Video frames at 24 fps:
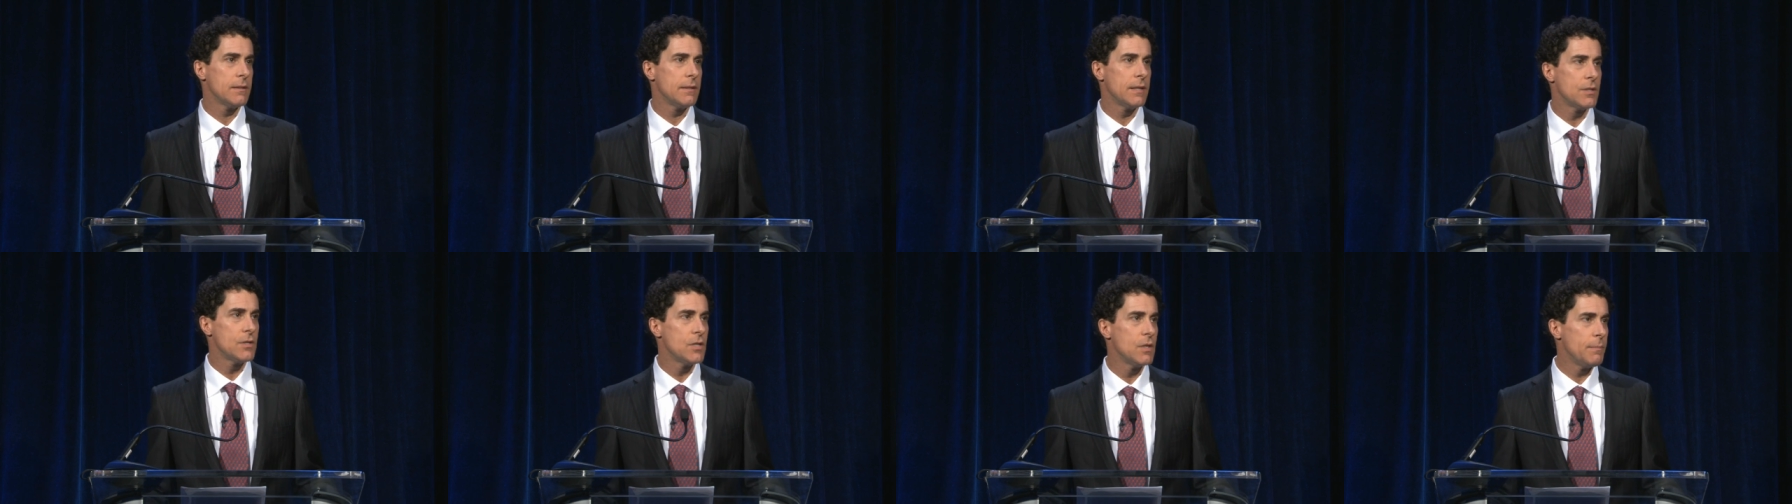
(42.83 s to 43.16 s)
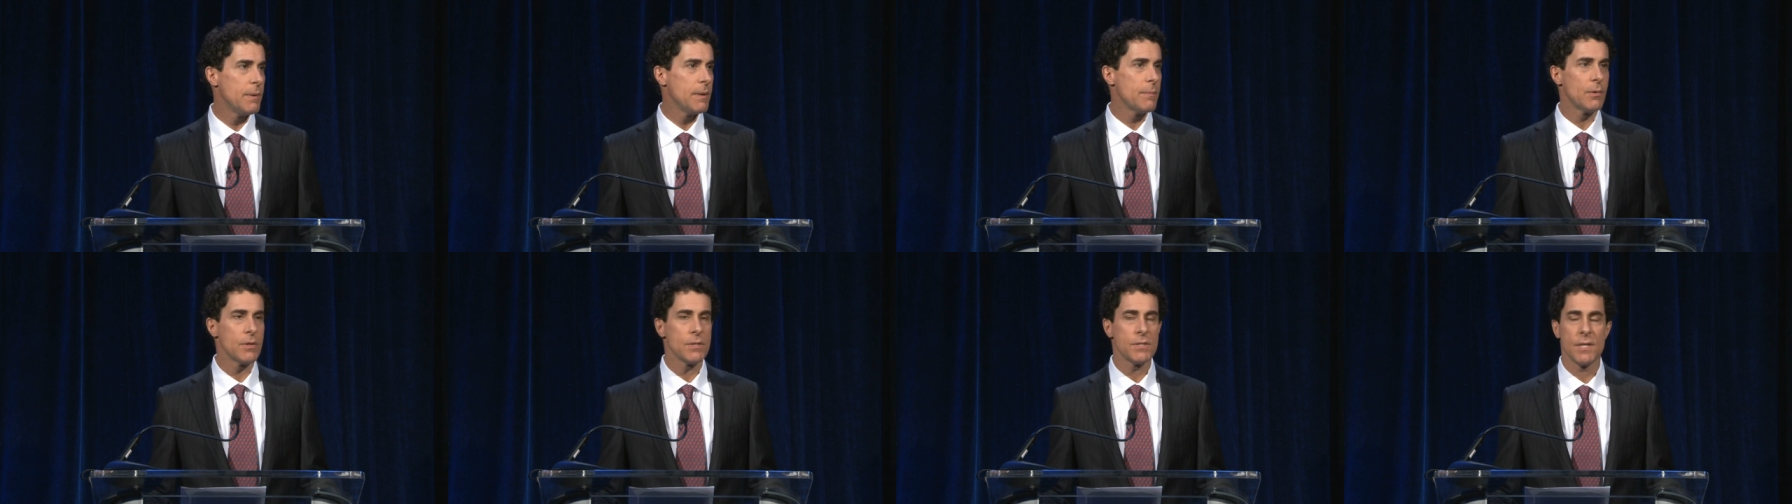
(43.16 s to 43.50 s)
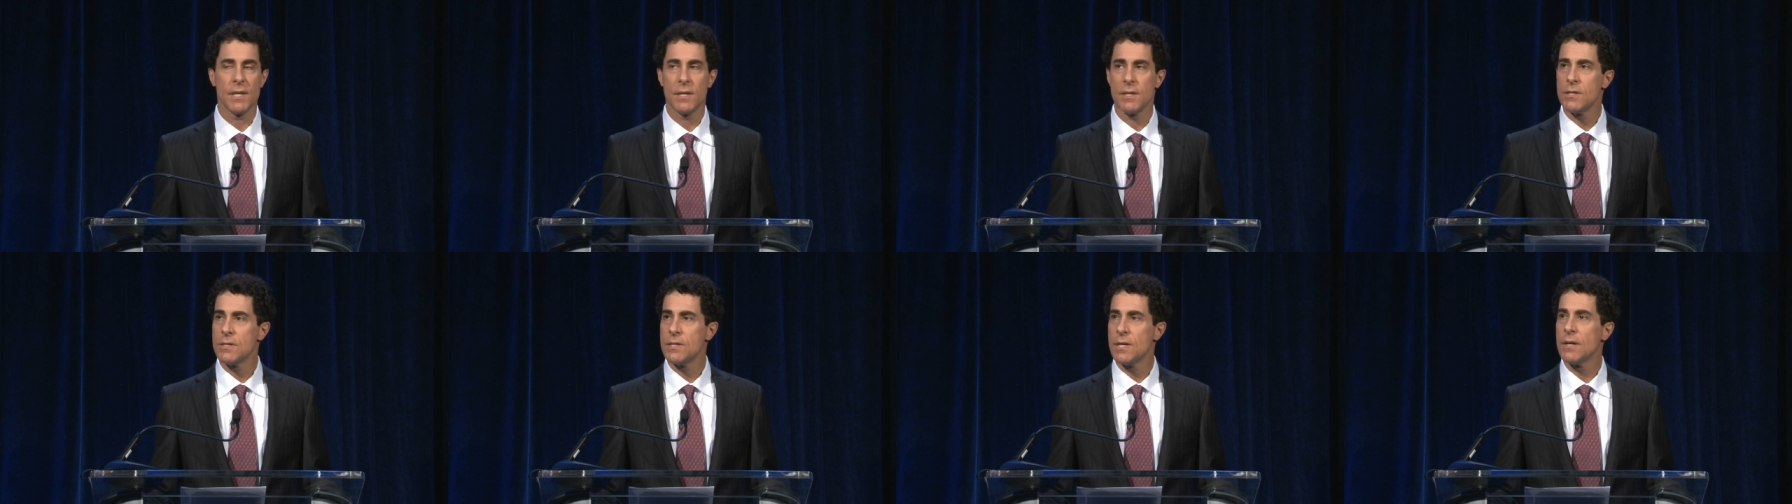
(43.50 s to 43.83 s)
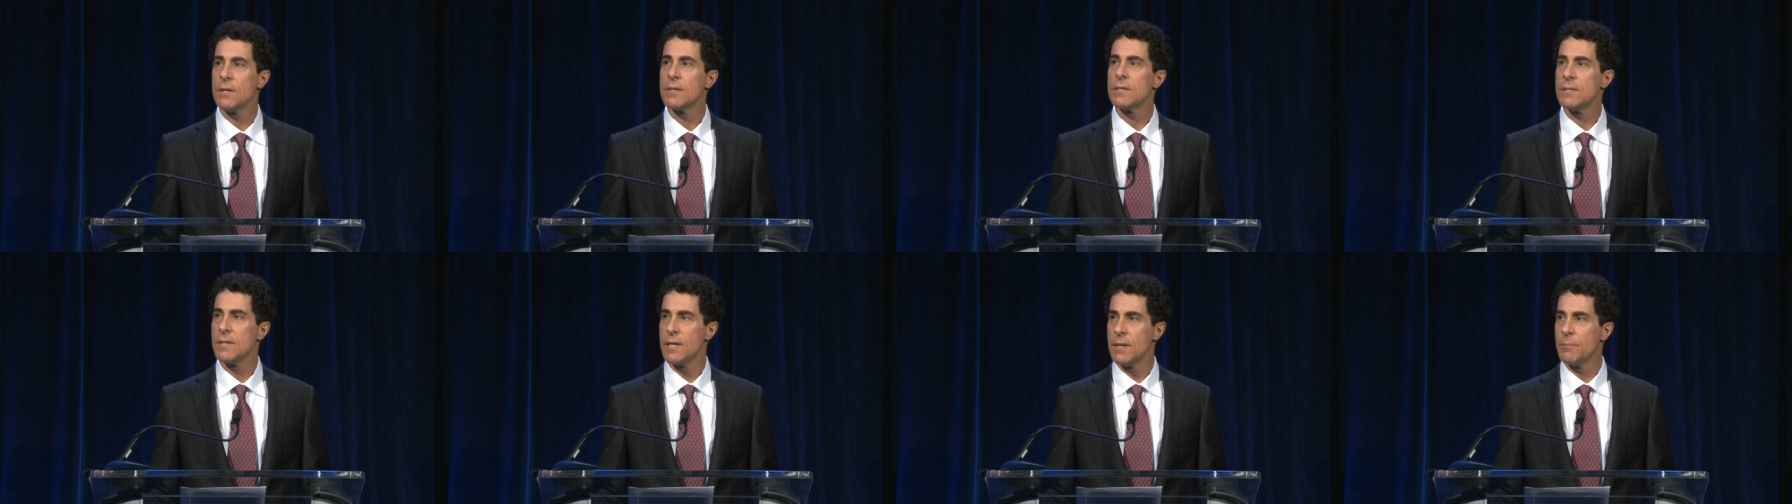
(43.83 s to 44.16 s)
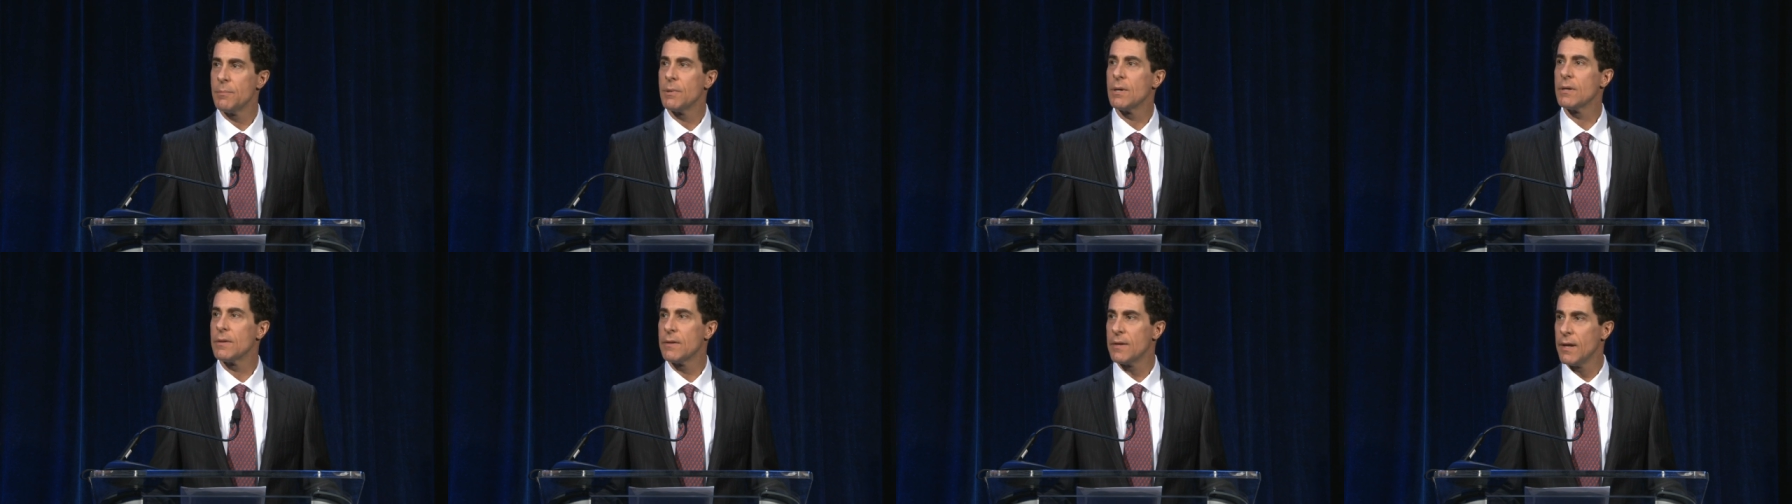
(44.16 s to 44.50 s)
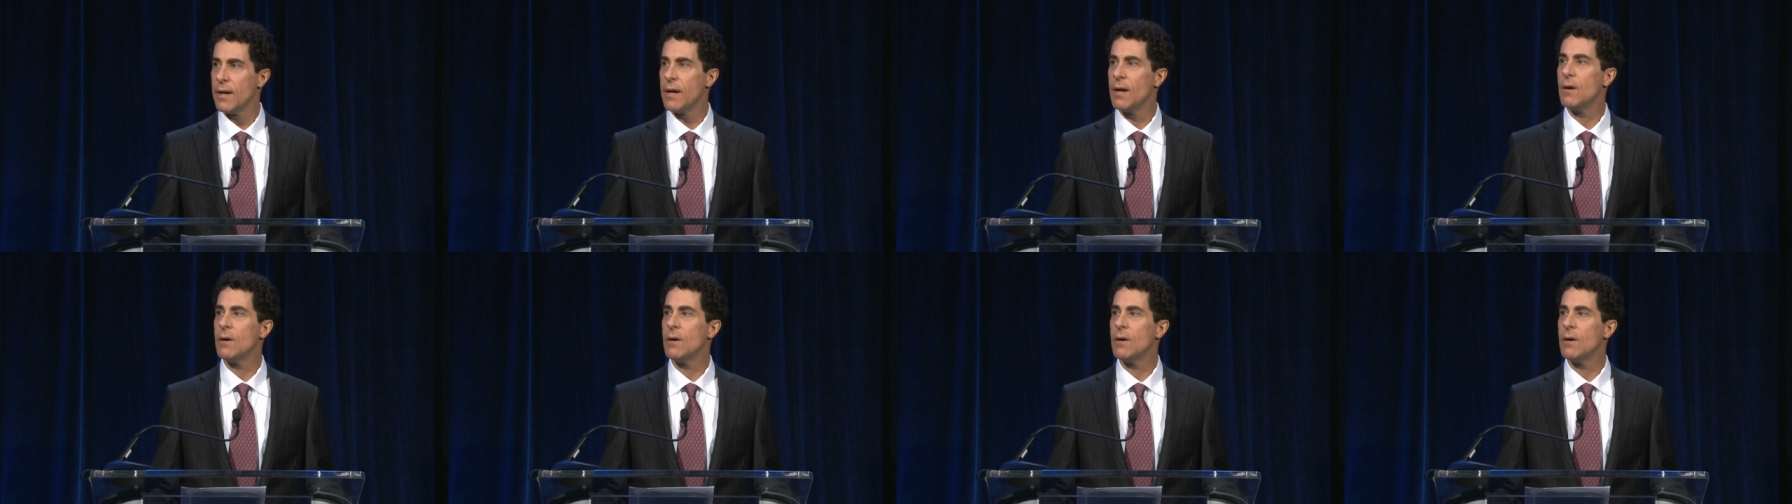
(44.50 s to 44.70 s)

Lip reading: that two people share the same birthday?